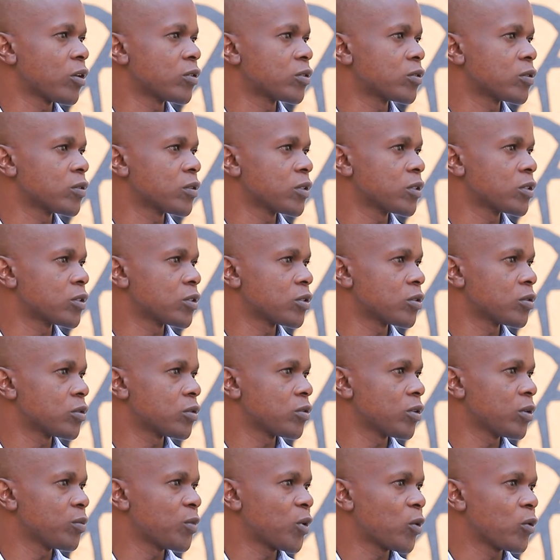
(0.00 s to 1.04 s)
out to these
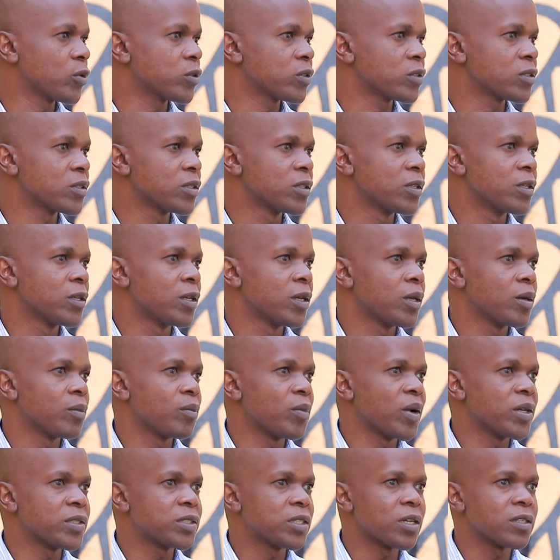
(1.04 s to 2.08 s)
children, because
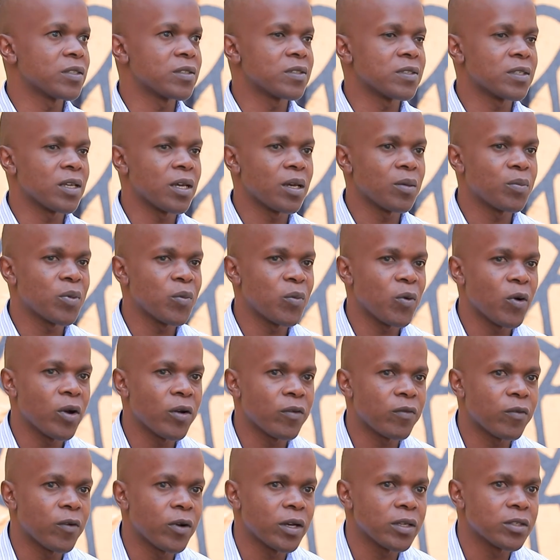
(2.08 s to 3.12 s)
much as people are
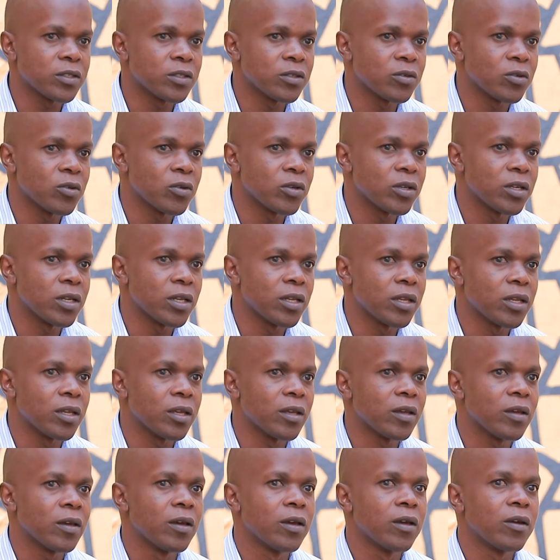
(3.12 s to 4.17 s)
focusing on the
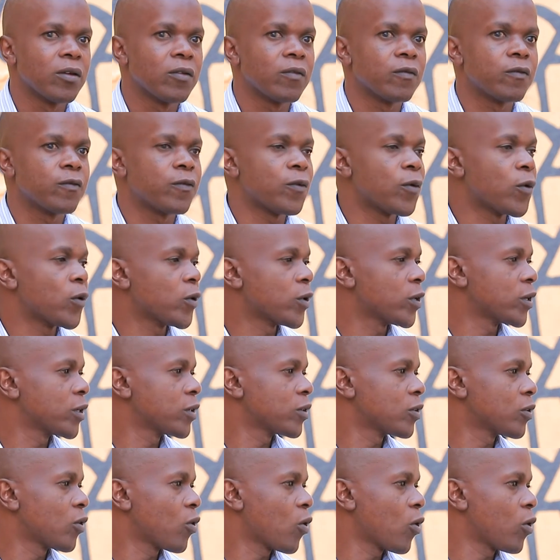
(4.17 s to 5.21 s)
phone
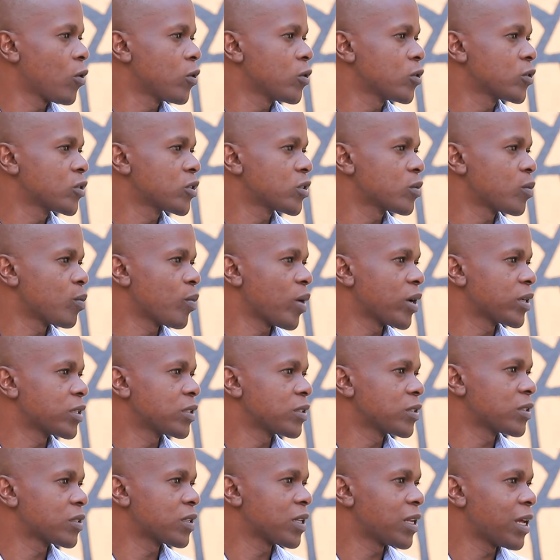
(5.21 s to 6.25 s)
calls, but
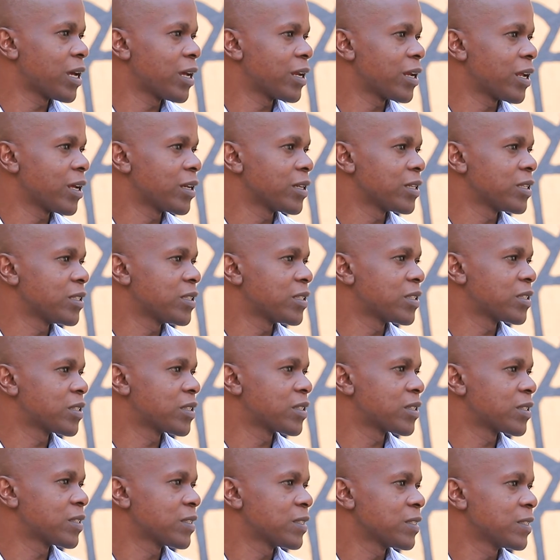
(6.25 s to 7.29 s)
this learner
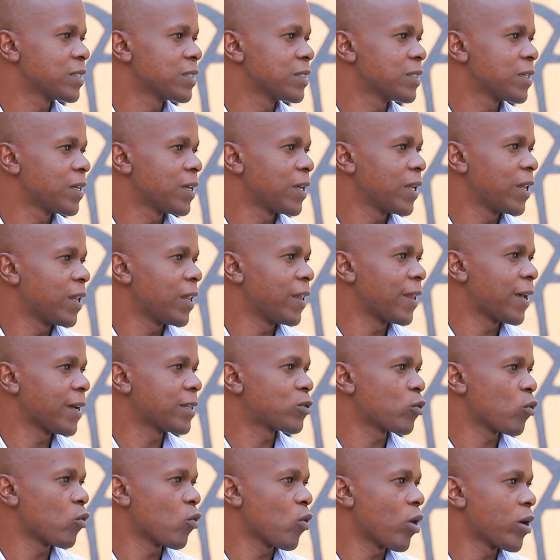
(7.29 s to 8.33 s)
needs that
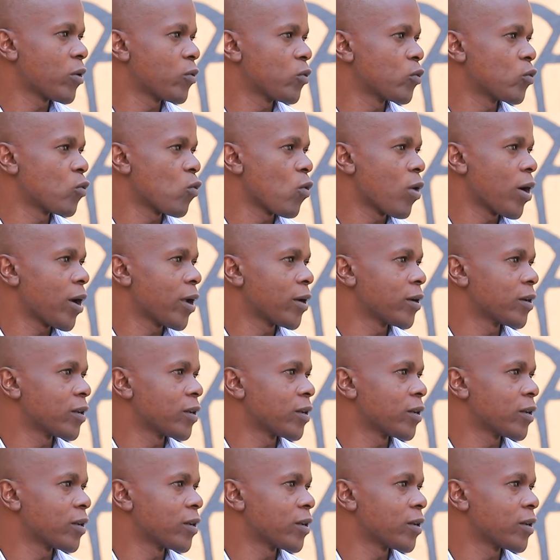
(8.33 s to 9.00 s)
one-on-one.